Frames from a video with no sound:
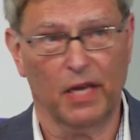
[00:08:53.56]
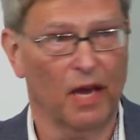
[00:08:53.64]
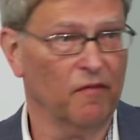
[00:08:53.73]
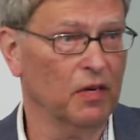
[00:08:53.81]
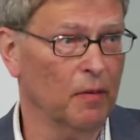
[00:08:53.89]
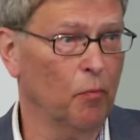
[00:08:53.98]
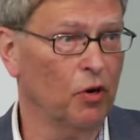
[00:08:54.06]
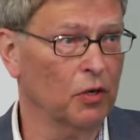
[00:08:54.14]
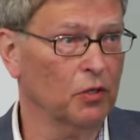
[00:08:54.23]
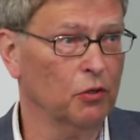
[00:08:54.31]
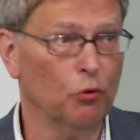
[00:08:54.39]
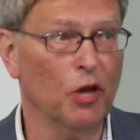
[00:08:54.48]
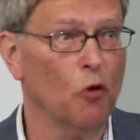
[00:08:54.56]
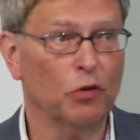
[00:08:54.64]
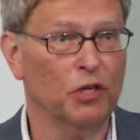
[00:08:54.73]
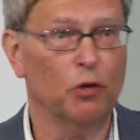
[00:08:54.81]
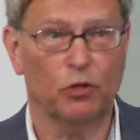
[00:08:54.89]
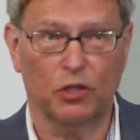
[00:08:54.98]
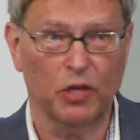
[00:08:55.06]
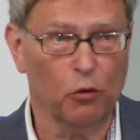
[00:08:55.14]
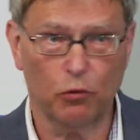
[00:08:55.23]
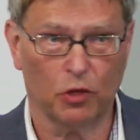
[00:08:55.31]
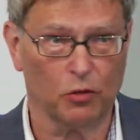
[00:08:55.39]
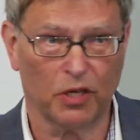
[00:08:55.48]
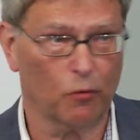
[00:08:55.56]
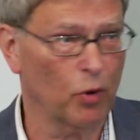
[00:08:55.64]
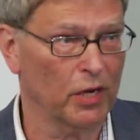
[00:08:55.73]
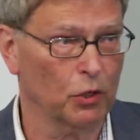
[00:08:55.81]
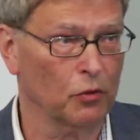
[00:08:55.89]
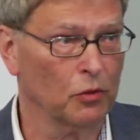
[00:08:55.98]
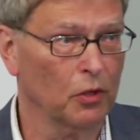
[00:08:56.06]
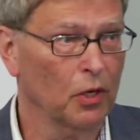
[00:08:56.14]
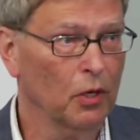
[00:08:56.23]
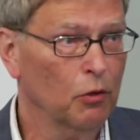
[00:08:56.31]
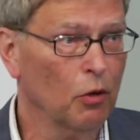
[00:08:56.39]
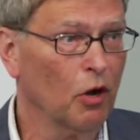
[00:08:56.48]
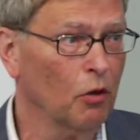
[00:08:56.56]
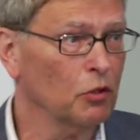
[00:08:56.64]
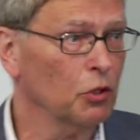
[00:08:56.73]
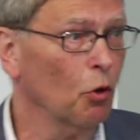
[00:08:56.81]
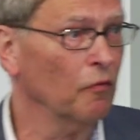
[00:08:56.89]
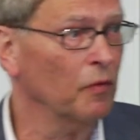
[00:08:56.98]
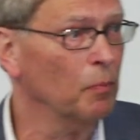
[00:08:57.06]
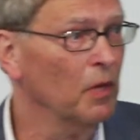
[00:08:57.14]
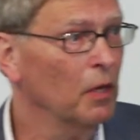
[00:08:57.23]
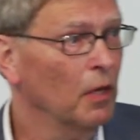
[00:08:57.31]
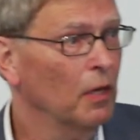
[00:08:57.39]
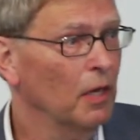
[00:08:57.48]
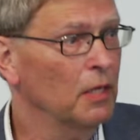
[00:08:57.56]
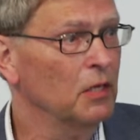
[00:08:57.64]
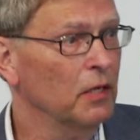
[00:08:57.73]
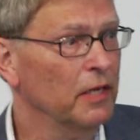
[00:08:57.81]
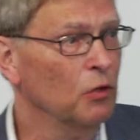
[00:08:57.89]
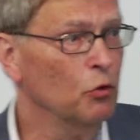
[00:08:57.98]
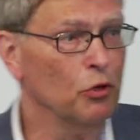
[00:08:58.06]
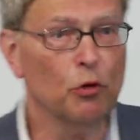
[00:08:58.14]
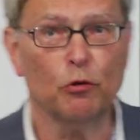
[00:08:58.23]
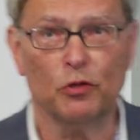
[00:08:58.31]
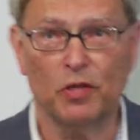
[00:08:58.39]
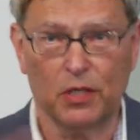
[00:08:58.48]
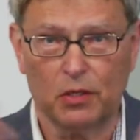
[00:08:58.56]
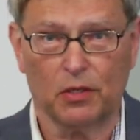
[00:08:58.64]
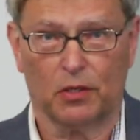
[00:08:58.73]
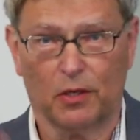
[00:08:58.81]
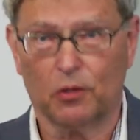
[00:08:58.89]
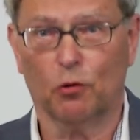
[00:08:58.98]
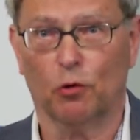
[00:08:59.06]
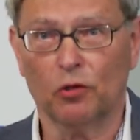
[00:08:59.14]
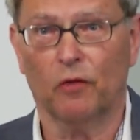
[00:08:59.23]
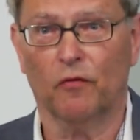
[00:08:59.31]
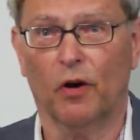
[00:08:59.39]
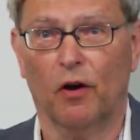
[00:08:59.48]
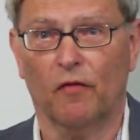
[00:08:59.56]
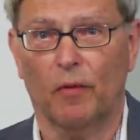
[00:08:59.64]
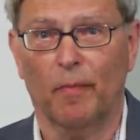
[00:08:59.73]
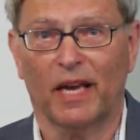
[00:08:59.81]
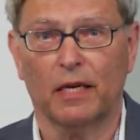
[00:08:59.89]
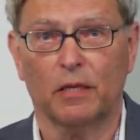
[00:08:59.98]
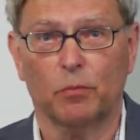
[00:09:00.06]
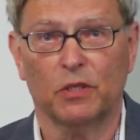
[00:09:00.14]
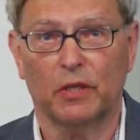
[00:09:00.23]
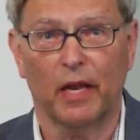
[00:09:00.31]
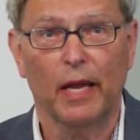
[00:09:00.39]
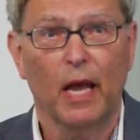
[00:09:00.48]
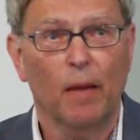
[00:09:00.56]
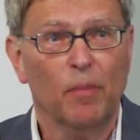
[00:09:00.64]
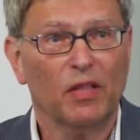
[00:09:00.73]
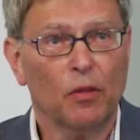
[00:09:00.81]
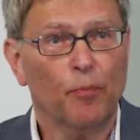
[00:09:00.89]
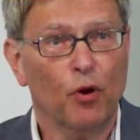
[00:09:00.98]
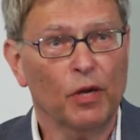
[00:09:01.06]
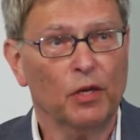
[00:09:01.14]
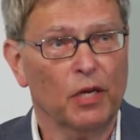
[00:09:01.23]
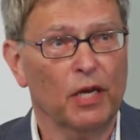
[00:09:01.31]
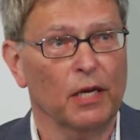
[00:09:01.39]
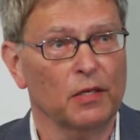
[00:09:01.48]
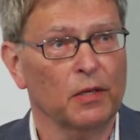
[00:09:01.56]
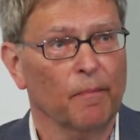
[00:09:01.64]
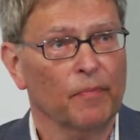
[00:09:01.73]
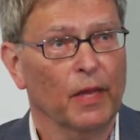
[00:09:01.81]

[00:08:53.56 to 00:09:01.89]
heavenly bodies. You don't use Newton's equations. You can't solve them easily. You use this sort of mechanism instead. But the point is,